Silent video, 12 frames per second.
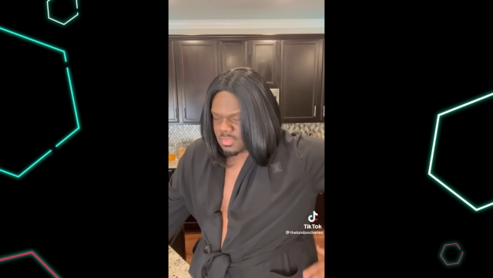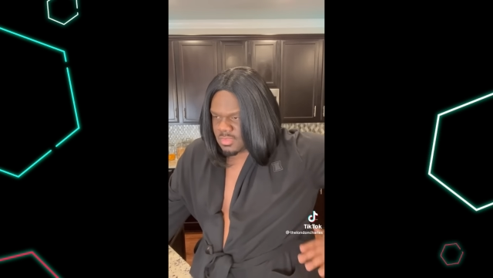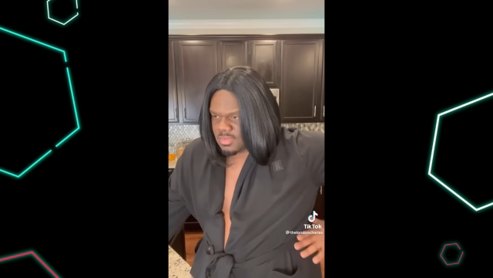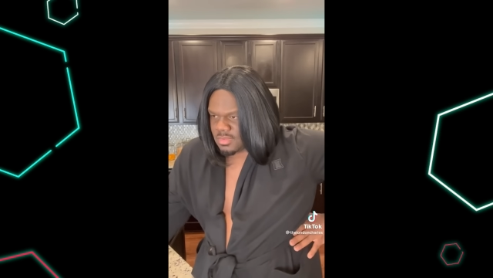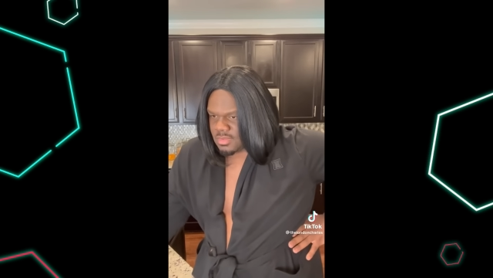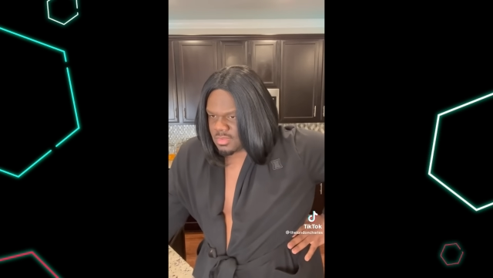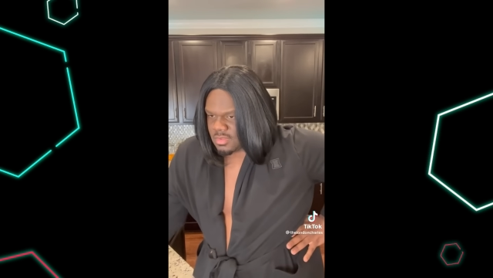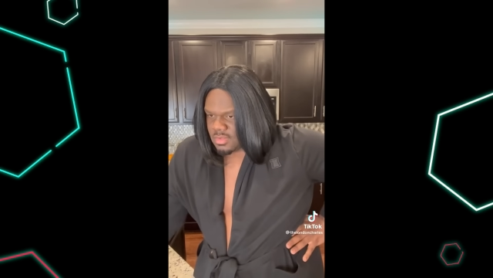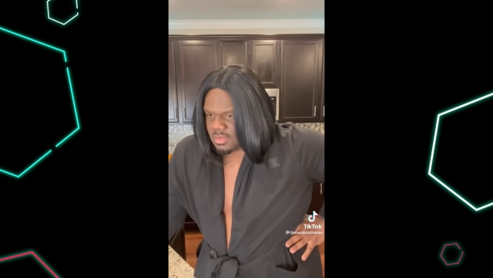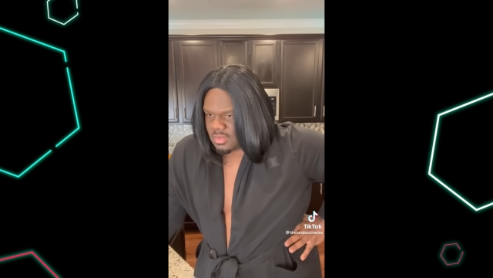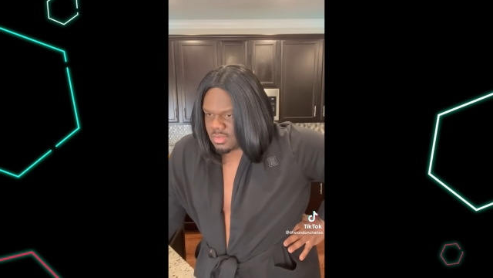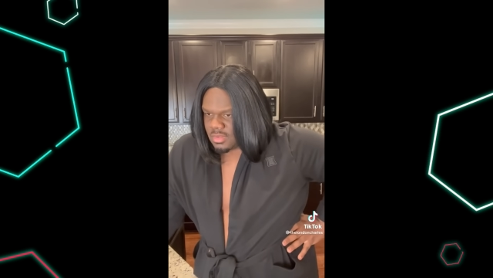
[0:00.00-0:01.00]

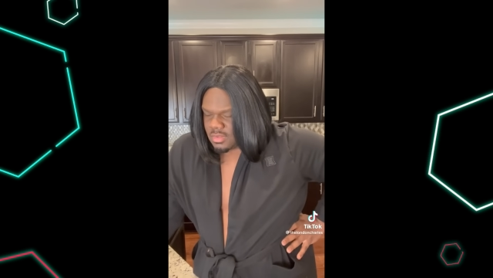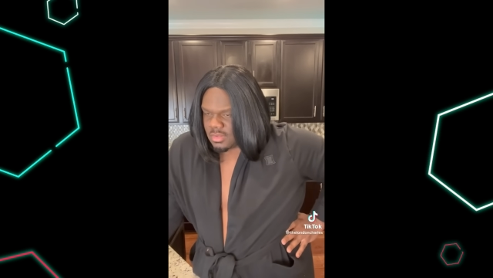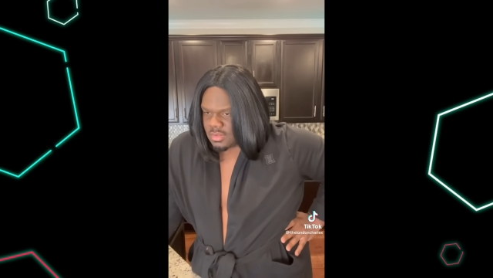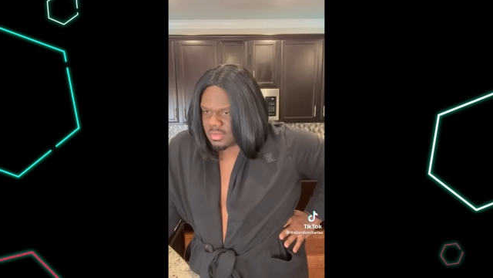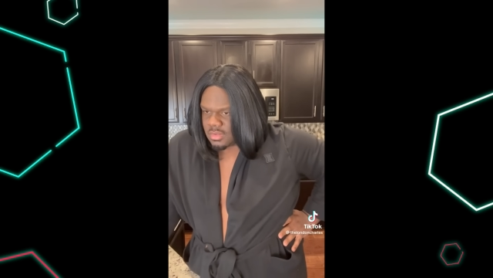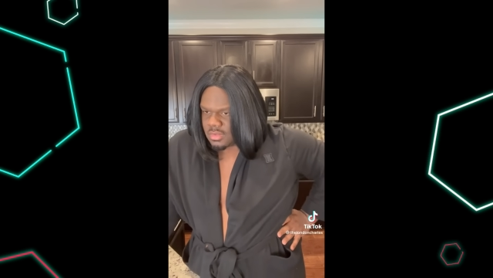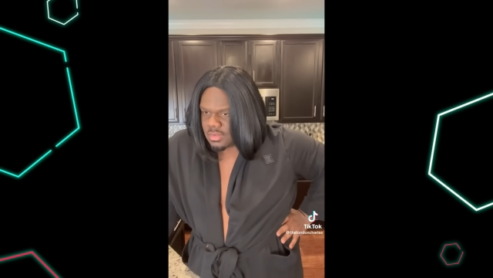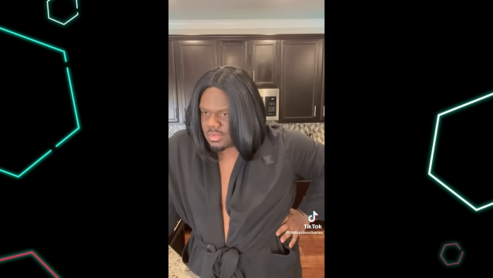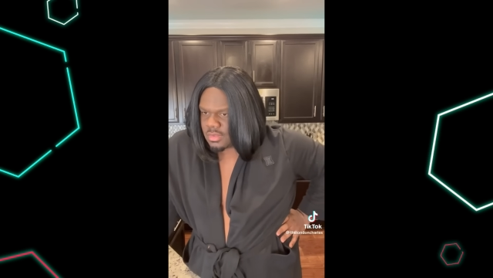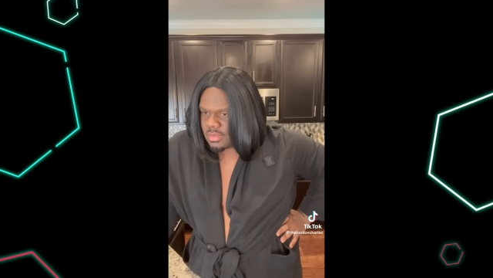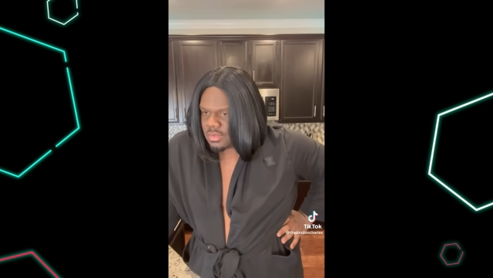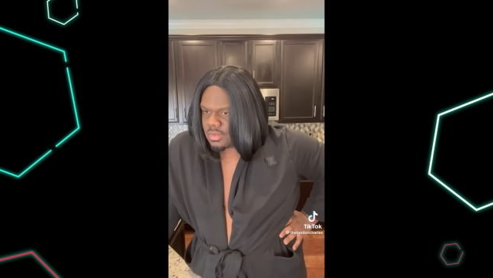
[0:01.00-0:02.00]

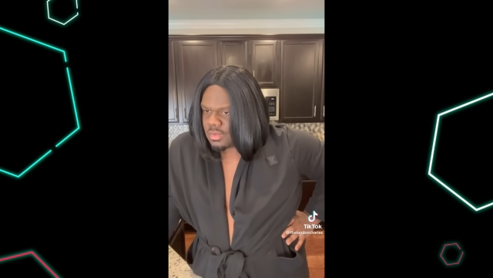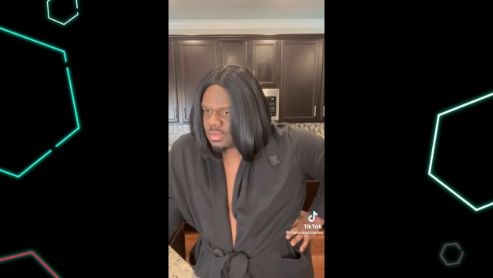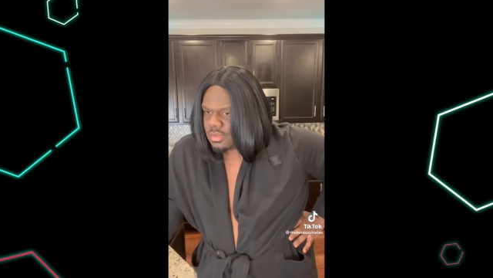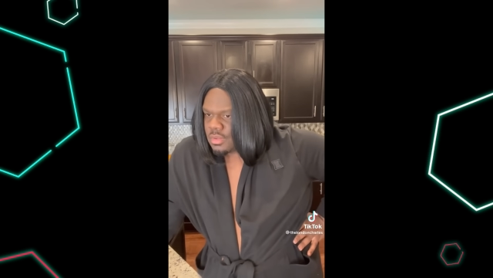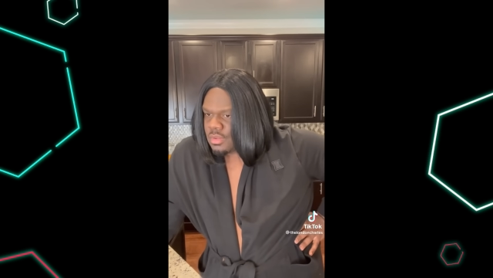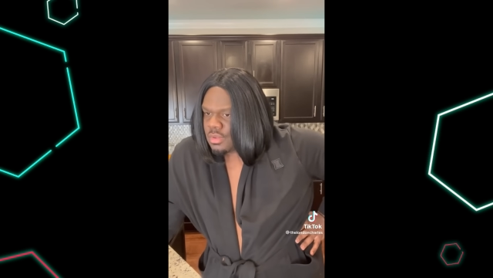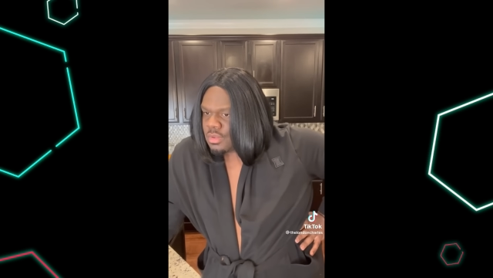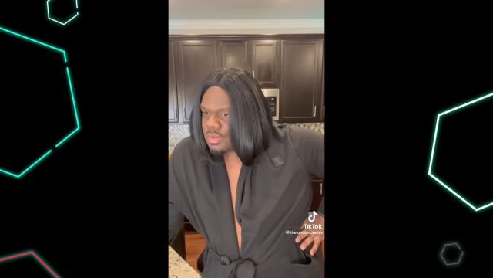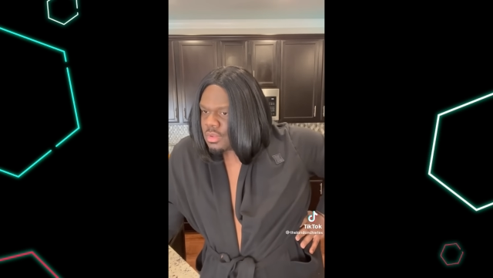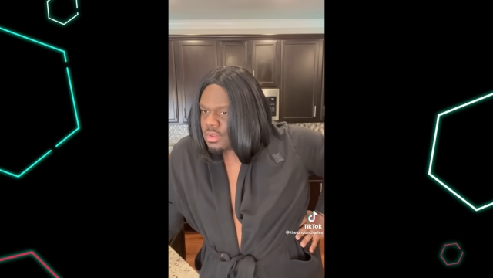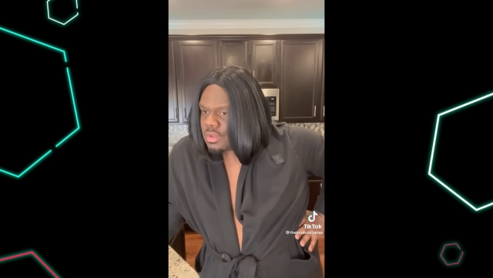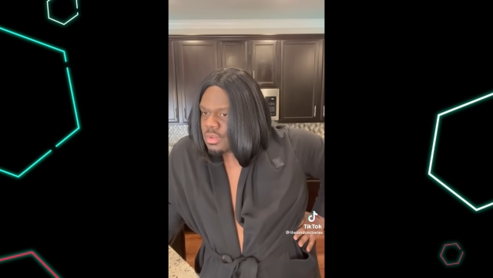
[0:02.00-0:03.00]

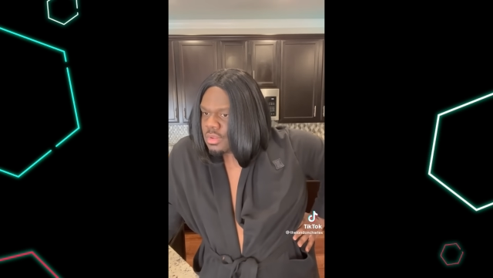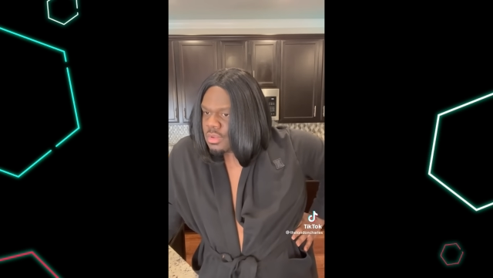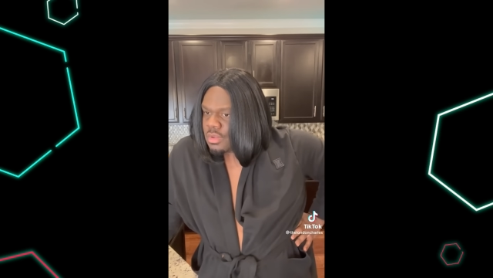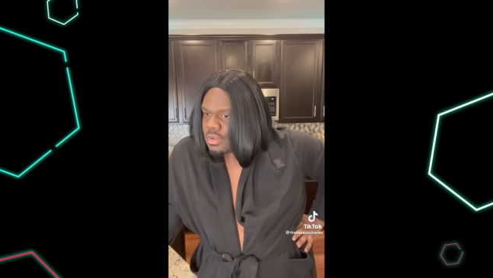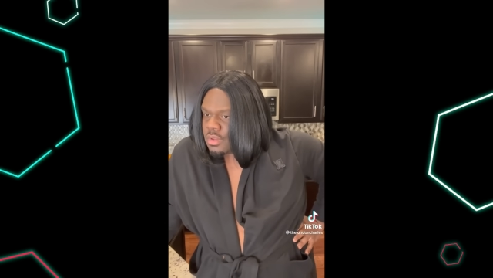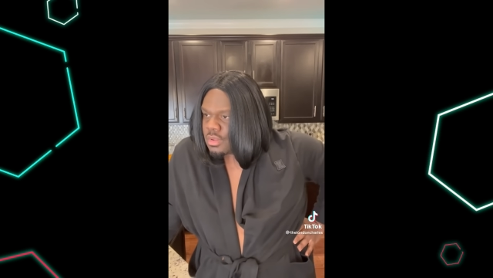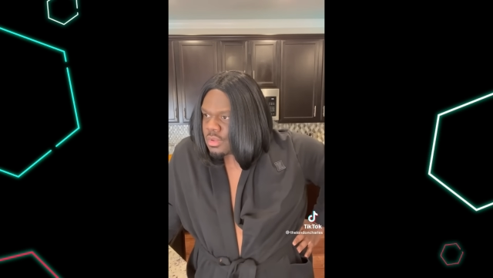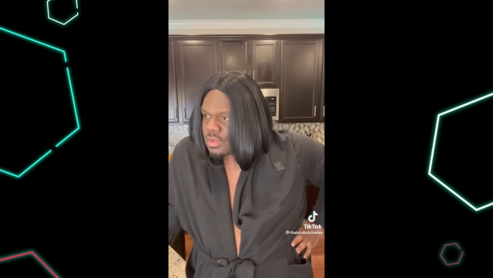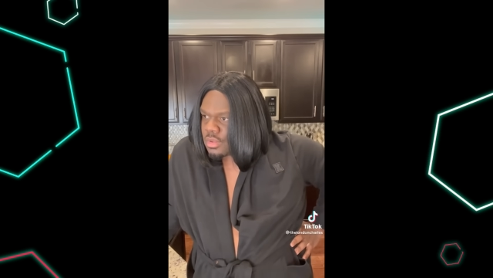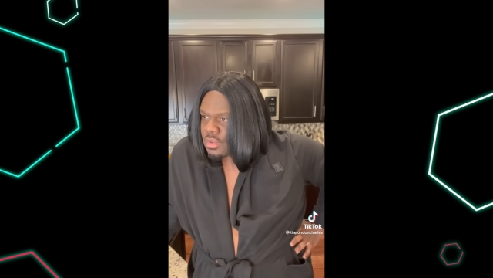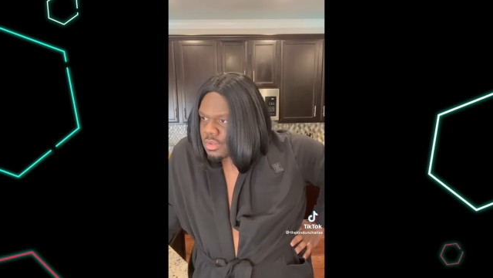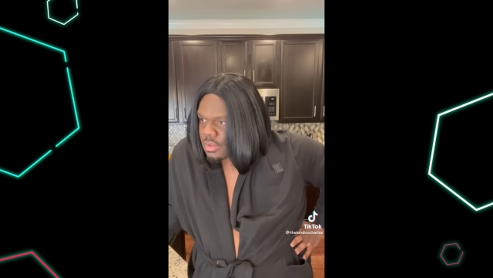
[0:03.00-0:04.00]

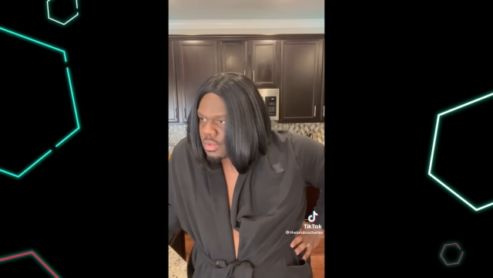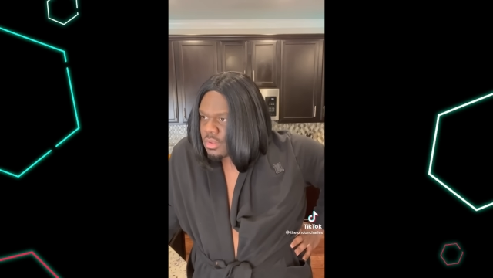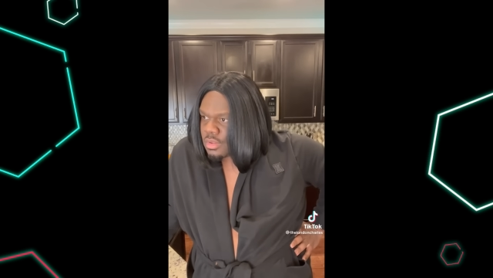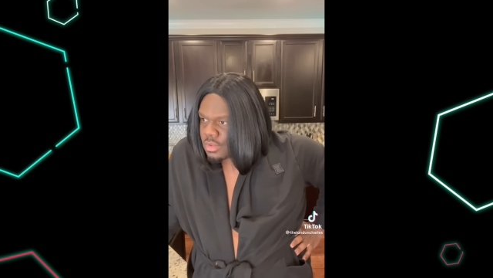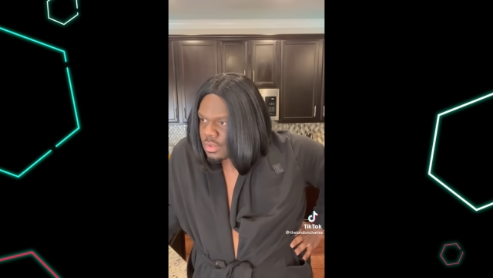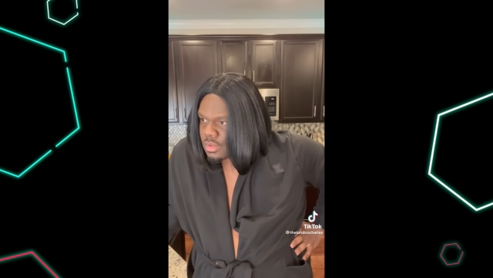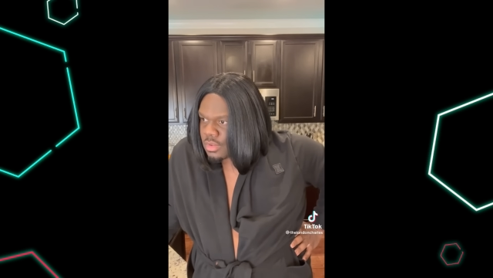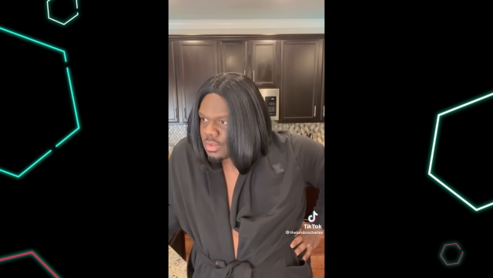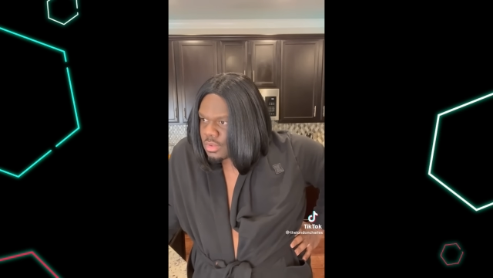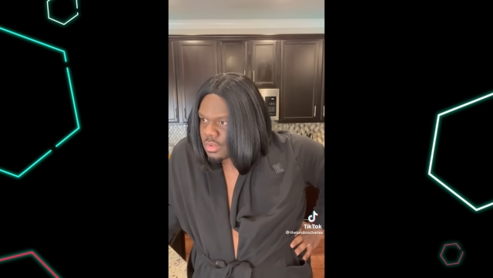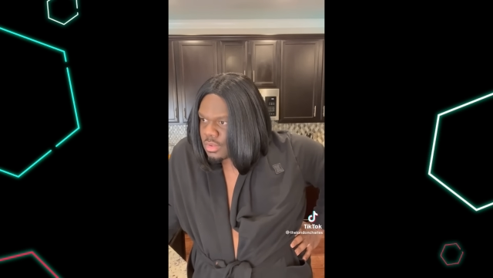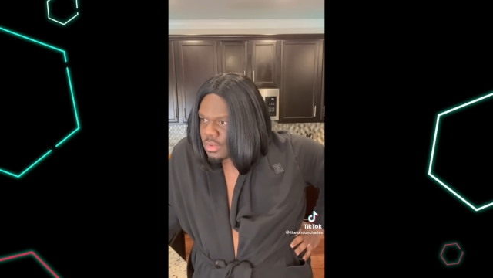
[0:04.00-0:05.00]

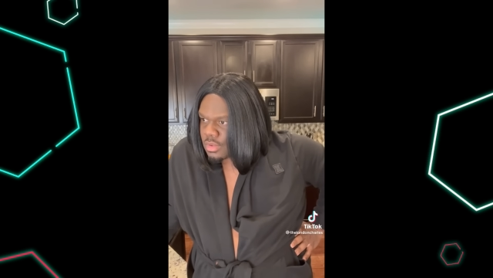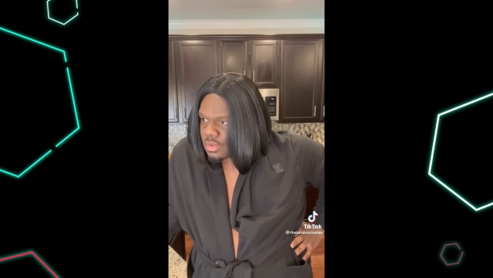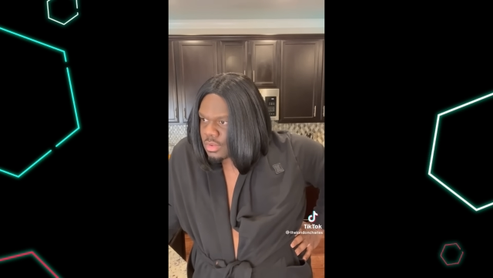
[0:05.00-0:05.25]
[no speech]